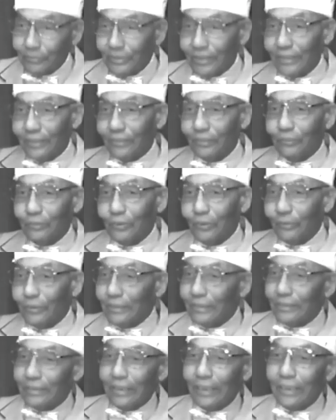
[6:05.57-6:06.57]
Said, you
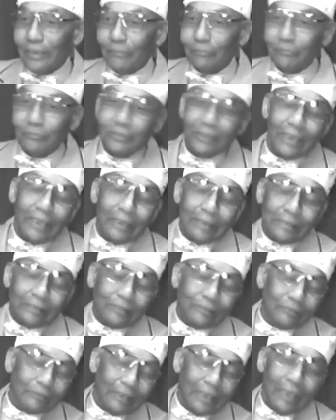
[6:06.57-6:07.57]
know, it came
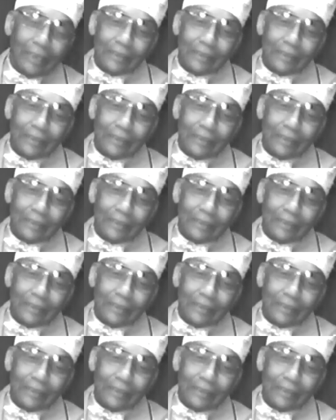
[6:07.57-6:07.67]
just